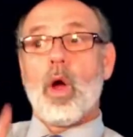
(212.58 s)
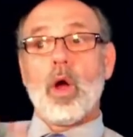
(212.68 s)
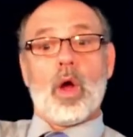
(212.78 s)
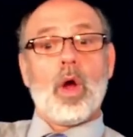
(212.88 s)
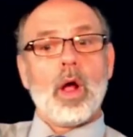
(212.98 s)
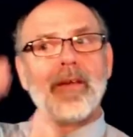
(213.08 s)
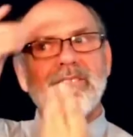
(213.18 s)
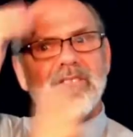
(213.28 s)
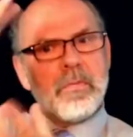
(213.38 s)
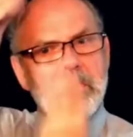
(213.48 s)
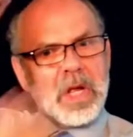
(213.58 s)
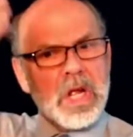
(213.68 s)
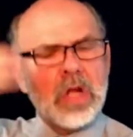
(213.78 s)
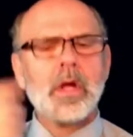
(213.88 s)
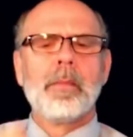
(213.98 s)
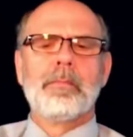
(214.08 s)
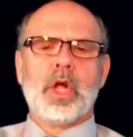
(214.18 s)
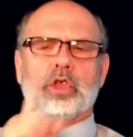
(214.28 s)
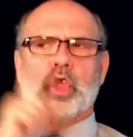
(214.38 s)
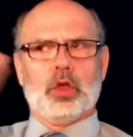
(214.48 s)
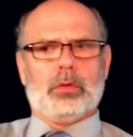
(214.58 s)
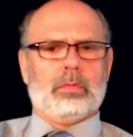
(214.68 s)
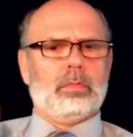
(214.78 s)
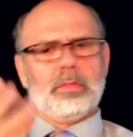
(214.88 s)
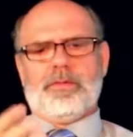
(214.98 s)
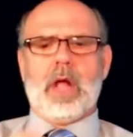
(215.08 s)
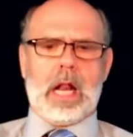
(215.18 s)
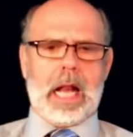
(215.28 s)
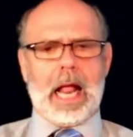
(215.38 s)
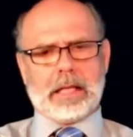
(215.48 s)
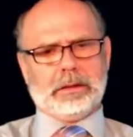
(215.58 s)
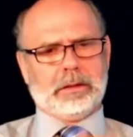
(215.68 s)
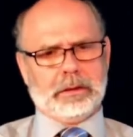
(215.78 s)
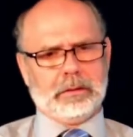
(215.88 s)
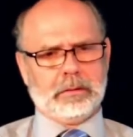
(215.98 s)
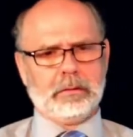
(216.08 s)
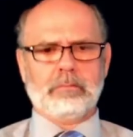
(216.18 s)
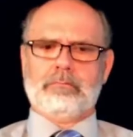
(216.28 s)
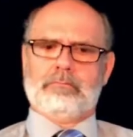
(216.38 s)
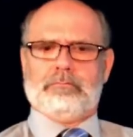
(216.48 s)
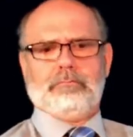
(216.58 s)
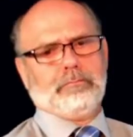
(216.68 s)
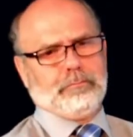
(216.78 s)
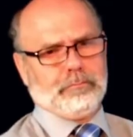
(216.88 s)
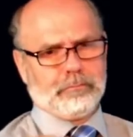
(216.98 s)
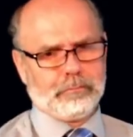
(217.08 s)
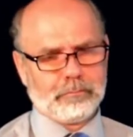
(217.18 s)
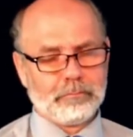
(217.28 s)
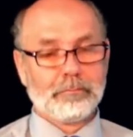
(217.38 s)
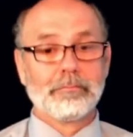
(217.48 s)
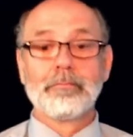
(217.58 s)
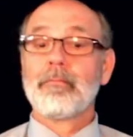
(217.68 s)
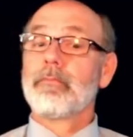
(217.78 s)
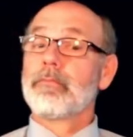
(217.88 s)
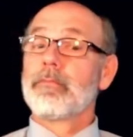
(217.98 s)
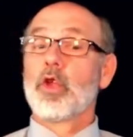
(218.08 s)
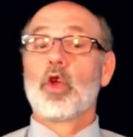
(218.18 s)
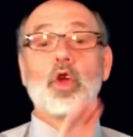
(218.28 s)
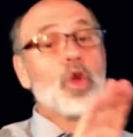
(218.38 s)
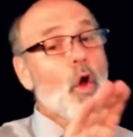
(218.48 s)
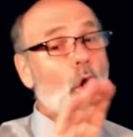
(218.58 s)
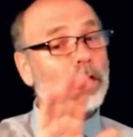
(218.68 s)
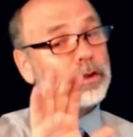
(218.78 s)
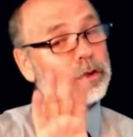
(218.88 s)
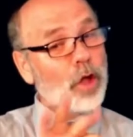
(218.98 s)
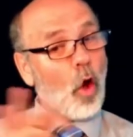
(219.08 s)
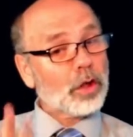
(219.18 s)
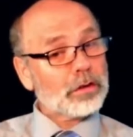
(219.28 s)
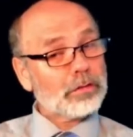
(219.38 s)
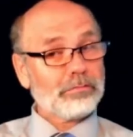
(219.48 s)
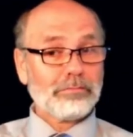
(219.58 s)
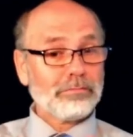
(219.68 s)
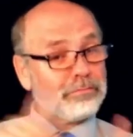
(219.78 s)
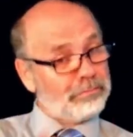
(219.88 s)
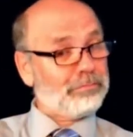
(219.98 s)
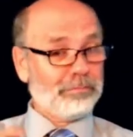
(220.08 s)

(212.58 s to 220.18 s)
interpreting, or captioning. Before you attend, make that contact and ask the access questions.